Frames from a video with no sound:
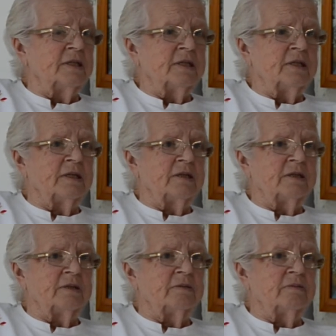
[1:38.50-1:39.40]
And
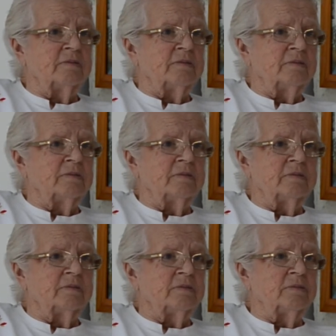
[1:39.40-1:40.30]

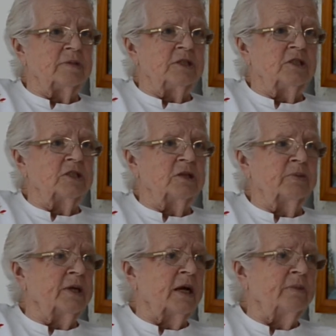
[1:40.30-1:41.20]
it just
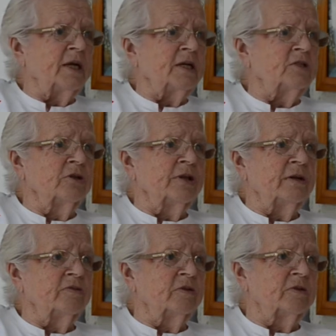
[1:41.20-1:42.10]
became a natural thing
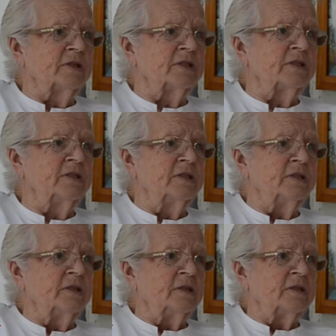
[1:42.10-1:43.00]
for us
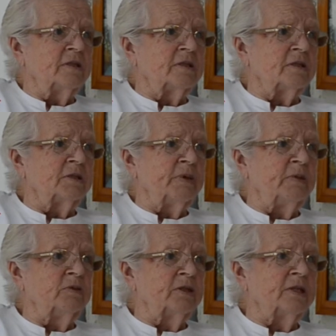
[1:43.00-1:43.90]
to spend
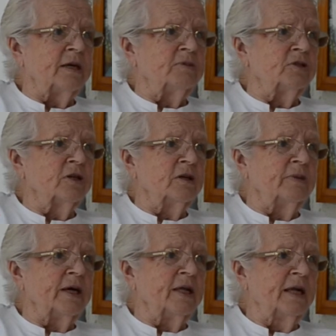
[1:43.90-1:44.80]
more time talking
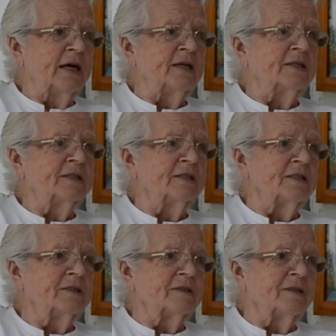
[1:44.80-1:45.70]
about the Lions
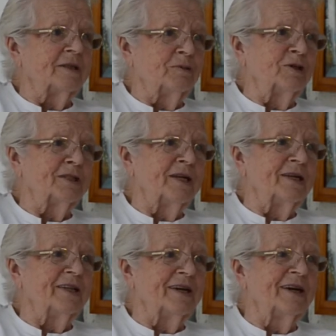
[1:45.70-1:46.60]
than it was
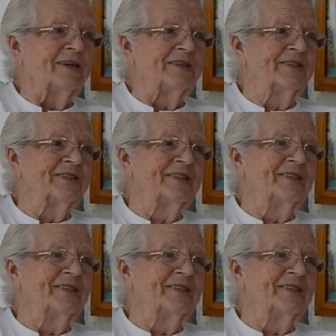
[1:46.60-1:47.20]
anything else.